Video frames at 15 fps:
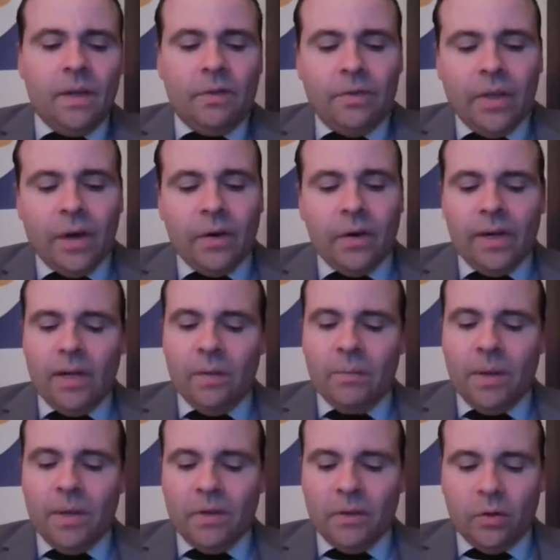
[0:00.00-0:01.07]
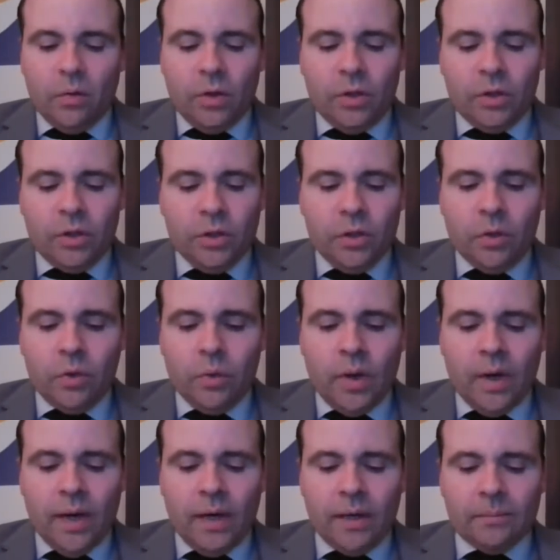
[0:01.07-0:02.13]
they're end up either going
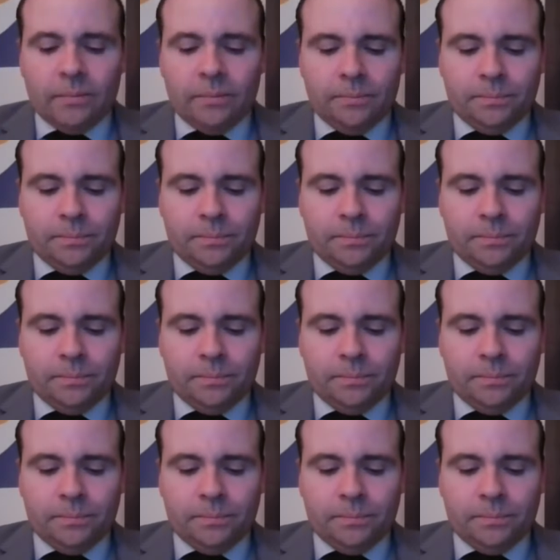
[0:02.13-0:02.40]
to